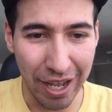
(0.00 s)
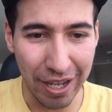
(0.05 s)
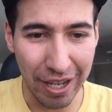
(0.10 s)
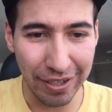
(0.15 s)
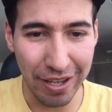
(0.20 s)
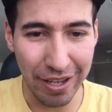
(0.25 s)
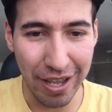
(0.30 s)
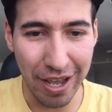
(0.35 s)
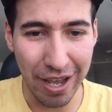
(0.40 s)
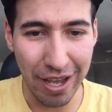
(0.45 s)

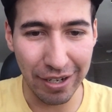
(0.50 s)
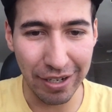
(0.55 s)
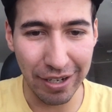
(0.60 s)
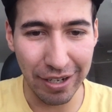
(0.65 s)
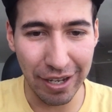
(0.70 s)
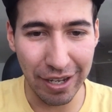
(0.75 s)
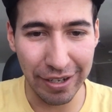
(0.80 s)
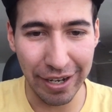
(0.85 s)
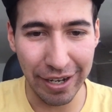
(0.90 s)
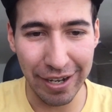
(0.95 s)
And
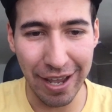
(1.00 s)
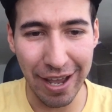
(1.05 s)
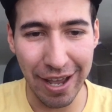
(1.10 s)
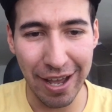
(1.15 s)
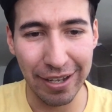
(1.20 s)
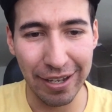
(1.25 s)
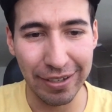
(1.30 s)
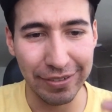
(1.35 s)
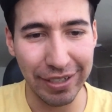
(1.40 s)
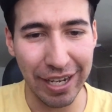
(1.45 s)

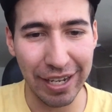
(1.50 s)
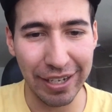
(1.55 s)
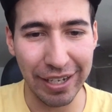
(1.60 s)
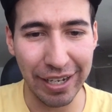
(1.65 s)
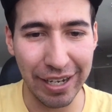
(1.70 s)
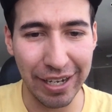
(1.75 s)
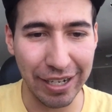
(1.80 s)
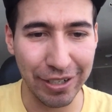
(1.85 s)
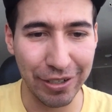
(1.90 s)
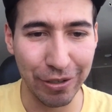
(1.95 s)
then
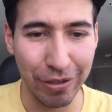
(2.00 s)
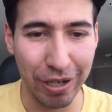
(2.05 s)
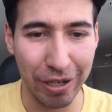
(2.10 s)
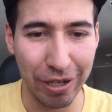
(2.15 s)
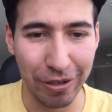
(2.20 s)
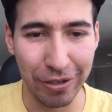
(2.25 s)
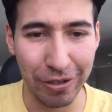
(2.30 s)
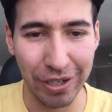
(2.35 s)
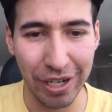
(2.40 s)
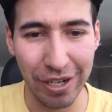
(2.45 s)
I
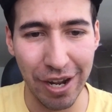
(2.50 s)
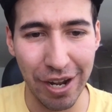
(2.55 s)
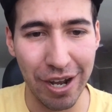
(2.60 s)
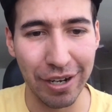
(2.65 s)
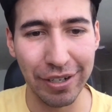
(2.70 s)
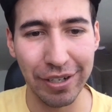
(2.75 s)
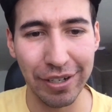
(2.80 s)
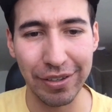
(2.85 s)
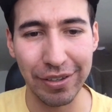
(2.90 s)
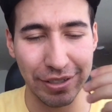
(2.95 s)
go
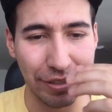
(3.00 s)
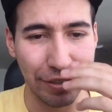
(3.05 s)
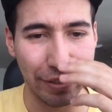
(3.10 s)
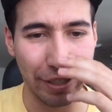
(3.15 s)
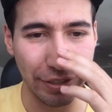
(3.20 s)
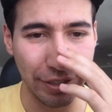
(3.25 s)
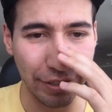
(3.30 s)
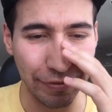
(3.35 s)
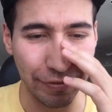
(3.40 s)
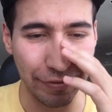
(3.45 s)
on and on.
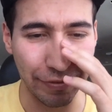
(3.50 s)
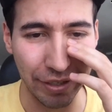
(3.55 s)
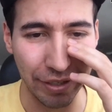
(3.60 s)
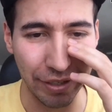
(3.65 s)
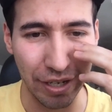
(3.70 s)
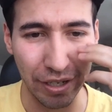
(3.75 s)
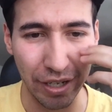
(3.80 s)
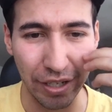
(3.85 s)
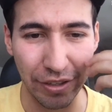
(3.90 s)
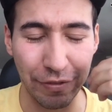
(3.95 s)
And there's
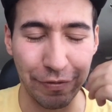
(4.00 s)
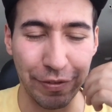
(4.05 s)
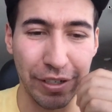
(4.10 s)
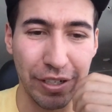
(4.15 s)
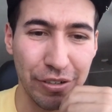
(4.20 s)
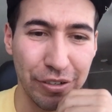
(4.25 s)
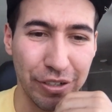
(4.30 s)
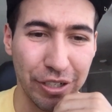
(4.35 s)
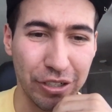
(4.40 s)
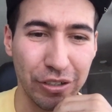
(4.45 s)

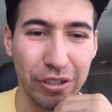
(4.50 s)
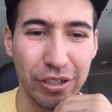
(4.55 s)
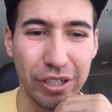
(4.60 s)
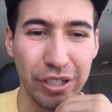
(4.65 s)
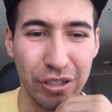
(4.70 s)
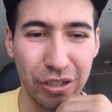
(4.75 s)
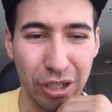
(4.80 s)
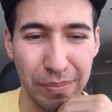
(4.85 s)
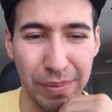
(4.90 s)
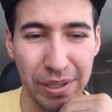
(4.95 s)
a different
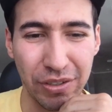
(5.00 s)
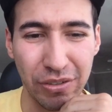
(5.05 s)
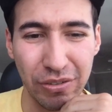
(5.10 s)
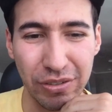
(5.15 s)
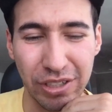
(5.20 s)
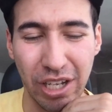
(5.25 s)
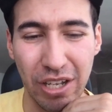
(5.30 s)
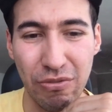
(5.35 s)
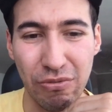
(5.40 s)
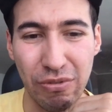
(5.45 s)
unicorn in
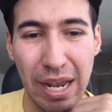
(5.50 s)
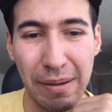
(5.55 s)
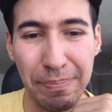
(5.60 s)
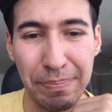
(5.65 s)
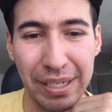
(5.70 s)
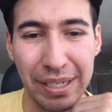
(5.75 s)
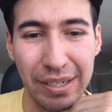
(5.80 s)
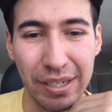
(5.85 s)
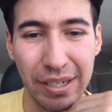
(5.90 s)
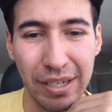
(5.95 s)
Colombia too. It's
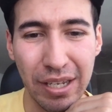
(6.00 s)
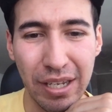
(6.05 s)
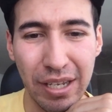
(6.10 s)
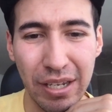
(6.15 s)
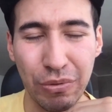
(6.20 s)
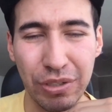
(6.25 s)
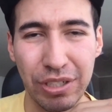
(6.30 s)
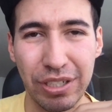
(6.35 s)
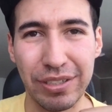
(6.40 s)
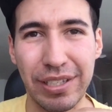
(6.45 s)
called Rappi,
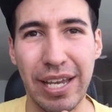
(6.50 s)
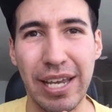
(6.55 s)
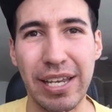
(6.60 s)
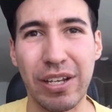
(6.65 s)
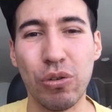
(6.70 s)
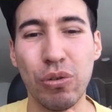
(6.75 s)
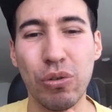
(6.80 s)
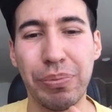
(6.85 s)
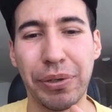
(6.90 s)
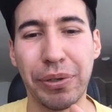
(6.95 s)

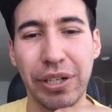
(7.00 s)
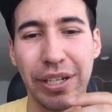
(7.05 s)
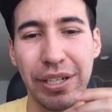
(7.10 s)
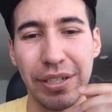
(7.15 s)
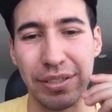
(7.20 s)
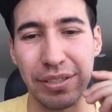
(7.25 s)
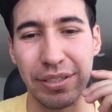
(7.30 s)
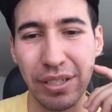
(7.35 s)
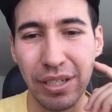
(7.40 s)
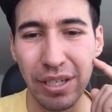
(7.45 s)
which is like
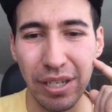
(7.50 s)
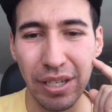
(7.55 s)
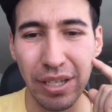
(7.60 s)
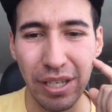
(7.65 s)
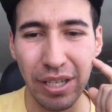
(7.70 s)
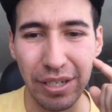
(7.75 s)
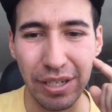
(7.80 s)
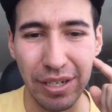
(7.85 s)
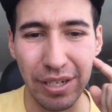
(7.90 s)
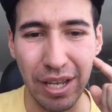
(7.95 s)
Uber Eats.
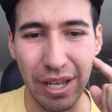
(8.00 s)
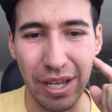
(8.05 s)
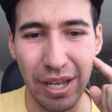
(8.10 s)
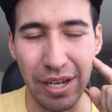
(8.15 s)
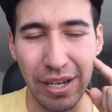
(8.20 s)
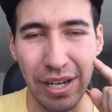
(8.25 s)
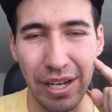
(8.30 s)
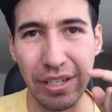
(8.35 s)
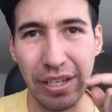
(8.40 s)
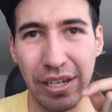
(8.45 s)

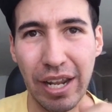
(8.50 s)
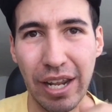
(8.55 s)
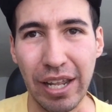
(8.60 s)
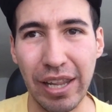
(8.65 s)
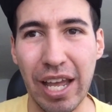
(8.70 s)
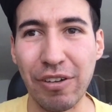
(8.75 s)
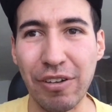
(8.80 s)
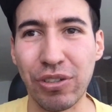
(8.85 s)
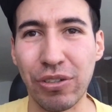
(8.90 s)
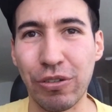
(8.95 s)
And
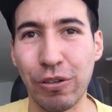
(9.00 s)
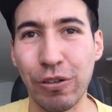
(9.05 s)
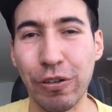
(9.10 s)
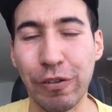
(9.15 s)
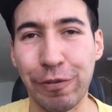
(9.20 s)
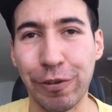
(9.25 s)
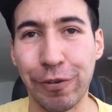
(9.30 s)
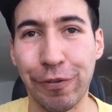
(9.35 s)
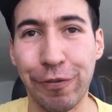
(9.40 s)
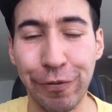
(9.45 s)
then it
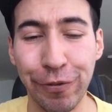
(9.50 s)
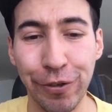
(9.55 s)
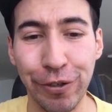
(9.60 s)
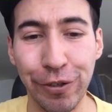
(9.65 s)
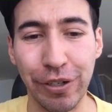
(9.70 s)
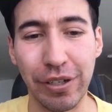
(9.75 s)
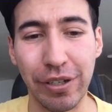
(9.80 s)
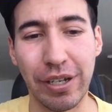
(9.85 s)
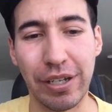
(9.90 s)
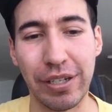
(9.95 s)
allows you to look
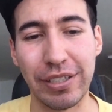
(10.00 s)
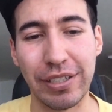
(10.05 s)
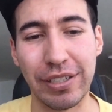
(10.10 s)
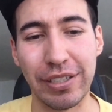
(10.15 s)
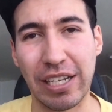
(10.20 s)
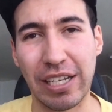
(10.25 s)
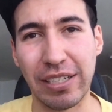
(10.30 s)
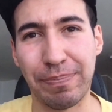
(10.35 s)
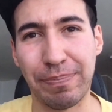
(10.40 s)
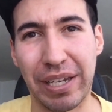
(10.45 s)
for food.
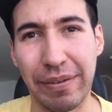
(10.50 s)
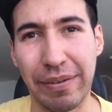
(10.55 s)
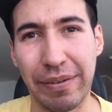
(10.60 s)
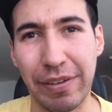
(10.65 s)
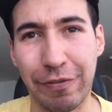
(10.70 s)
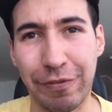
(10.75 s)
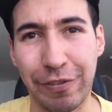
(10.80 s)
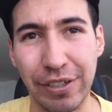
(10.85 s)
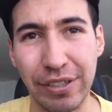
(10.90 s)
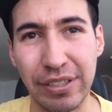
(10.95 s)
And this guy
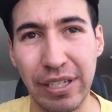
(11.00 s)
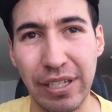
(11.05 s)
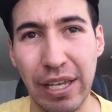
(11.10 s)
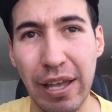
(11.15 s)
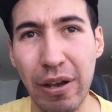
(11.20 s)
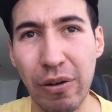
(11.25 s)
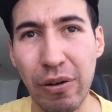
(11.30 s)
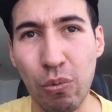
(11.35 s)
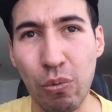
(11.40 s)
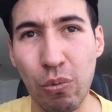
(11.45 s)
became the
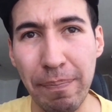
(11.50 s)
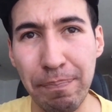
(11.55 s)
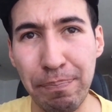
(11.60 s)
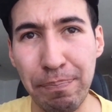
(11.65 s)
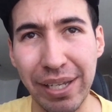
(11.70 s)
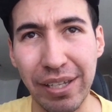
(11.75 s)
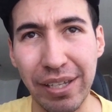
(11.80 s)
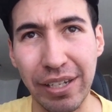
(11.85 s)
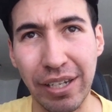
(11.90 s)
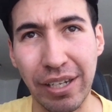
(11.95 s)
first
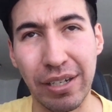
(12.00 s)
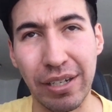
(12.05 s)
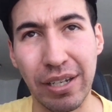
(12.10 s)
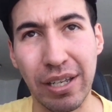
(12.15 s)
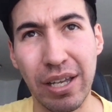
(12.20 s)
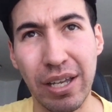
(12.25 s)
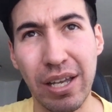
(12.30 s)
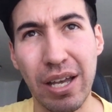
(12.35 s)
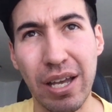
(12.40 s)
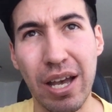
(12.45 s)
1
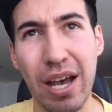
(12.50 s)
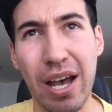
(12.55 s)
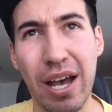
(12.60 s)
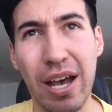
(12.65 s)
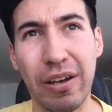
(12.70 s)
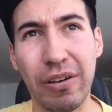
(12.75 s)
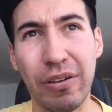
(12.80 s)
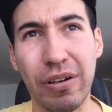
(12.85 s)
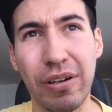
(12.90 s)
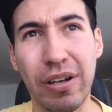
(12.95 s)
billion
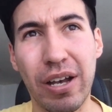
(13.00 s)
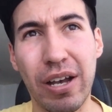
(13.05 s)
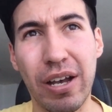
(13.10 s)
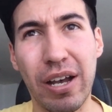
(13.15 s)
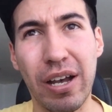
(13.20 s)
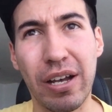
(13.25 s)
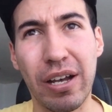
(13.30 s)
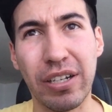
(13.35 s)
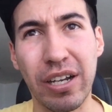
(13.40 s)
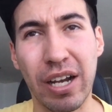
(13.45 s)

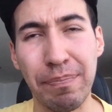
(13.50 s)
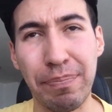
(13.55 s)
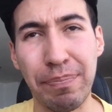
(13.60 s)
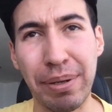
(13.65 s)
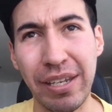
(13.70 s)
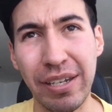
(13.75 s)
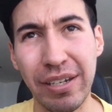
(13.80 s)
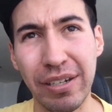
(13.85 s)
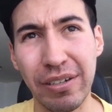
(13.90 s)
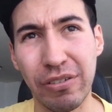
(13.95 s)

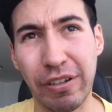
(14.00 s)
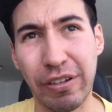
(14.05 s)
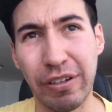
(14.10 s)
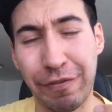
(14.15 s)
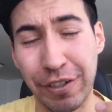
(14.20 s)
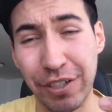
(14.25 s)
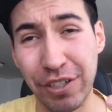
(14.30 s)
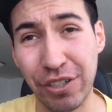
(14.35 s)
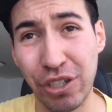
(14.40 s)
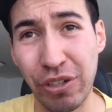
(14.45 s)

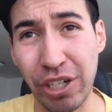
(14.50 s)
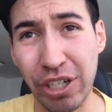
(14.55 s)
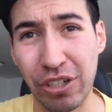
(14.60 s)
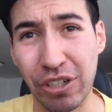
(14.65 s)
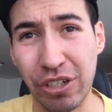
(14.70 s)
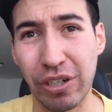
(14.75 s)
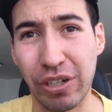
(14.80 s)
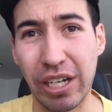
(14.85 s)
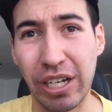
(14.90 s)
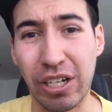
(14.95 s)
company or the first
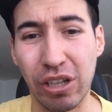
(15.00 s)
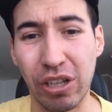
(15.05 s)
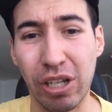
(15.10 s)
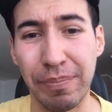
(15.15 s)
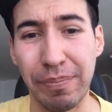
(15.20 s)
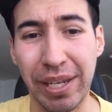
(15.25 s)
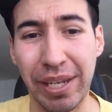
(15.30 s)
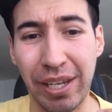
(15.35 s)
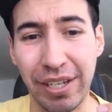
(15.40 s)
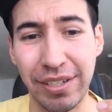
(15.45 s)
unicorn
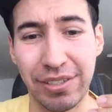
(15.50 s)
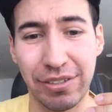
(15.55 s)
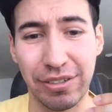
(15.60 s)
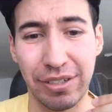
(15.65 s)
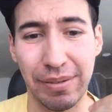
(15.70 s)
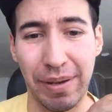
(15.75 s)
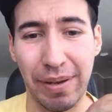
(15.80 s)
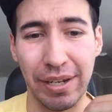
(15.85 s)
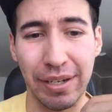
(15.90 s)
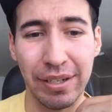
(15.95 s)
in Colombian
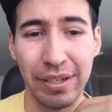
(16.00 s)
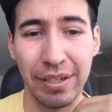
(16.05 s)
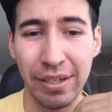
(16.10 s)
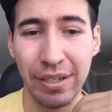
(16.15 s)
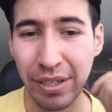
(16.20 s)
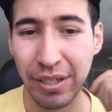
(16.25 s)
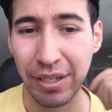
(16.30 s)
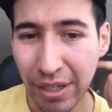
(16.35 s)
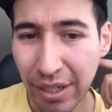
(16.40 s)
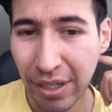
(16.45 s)
history,
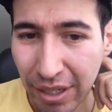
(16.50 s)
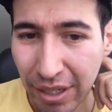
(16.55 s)
man.